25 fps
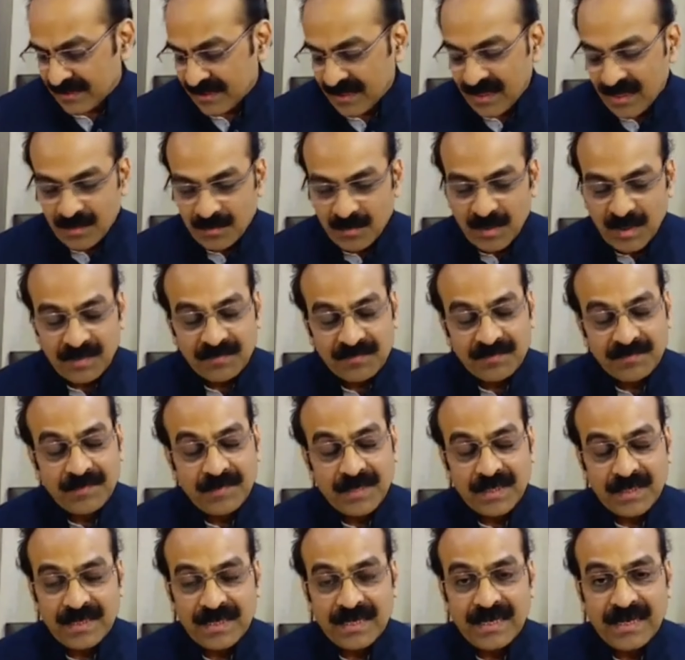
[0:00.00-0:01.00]
But mm. but
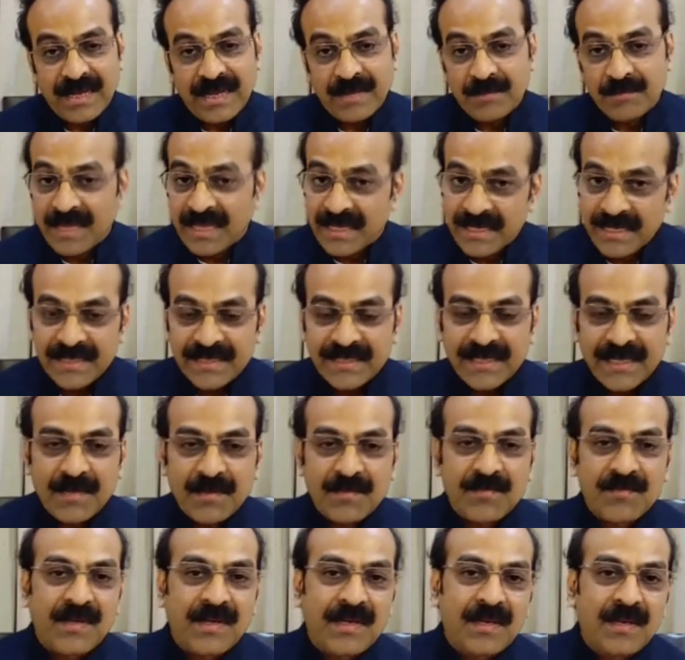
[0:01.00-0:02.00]
many a times we
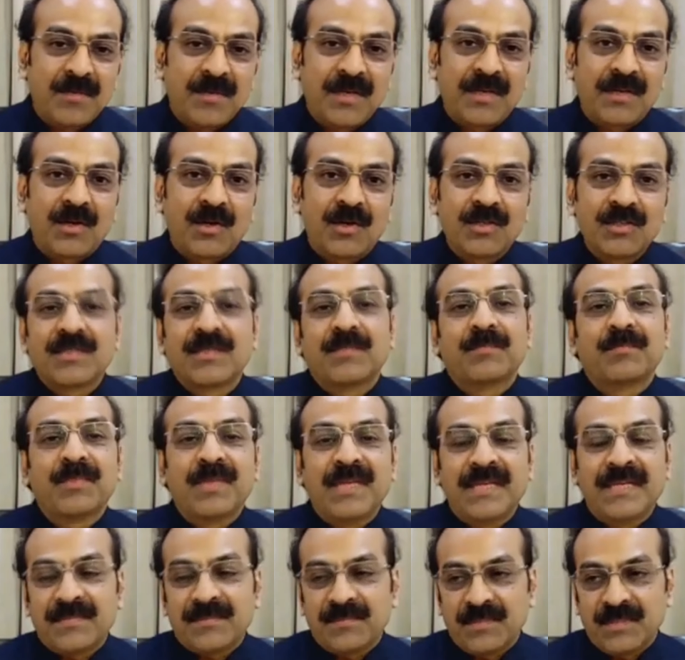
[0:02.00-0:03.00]
come across a piece
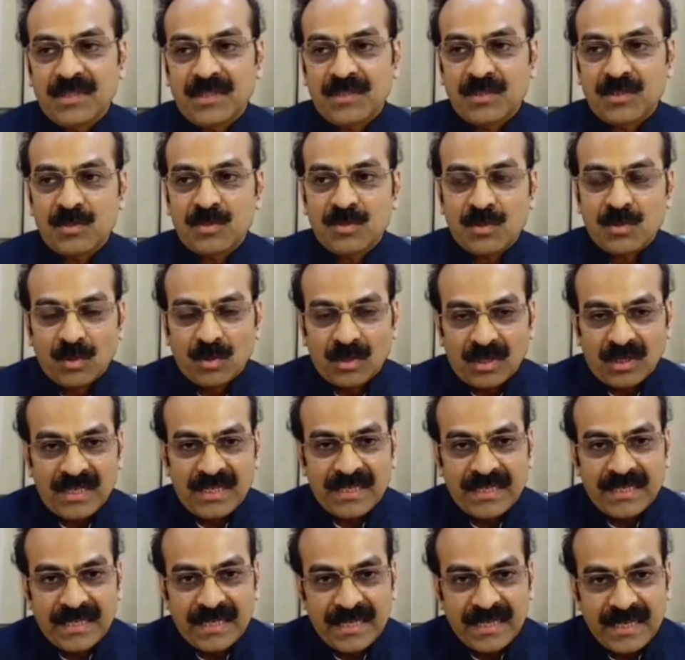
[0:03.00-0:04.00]
which is totally
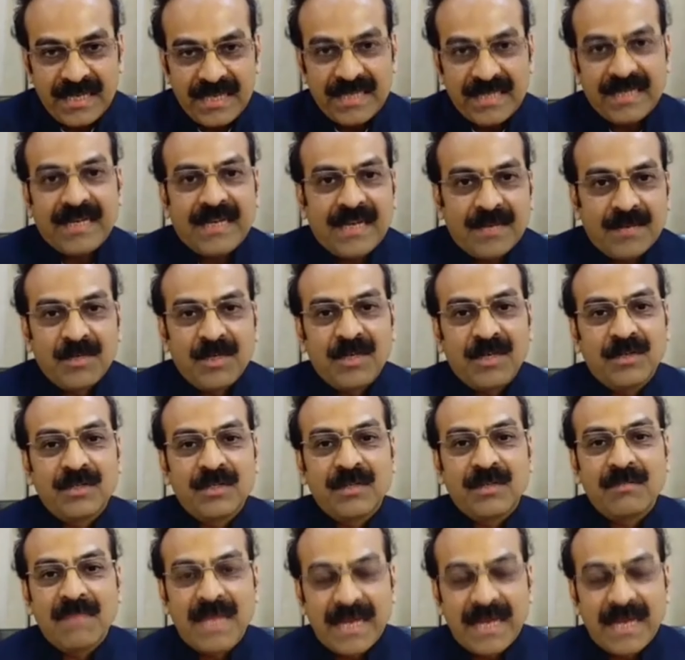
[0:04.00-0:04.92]
green enameled on the back.